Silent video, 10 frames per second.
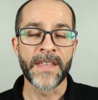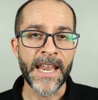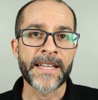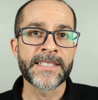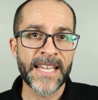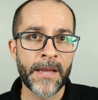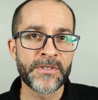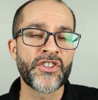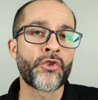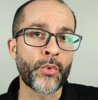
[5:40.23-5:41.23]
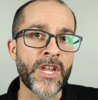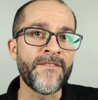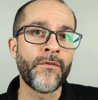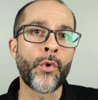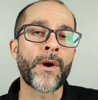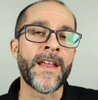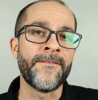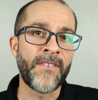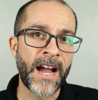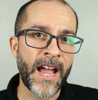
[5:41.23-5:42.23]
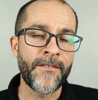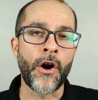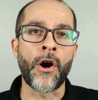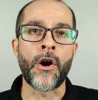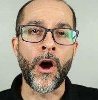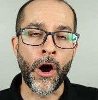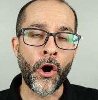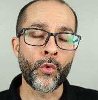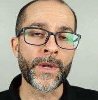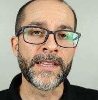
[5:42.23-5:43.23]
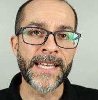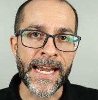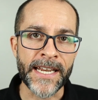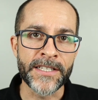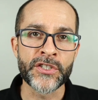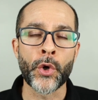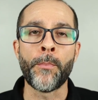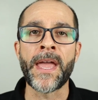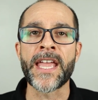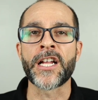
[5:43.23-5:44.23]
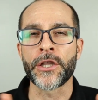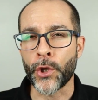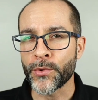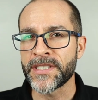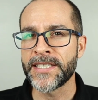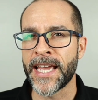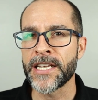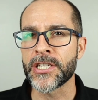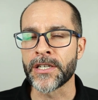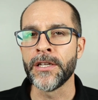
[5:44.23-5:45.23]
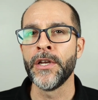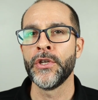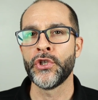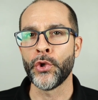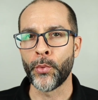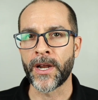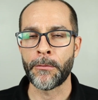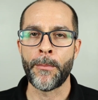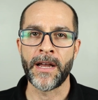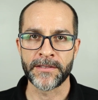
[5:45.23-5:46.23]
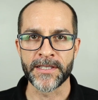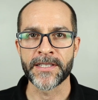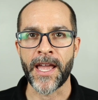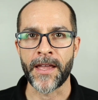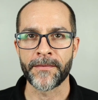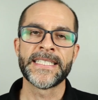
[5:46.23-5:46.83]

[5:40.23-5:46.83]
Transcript: The next steps three, four, and five are all related, so pay close attention to what I'm about to say.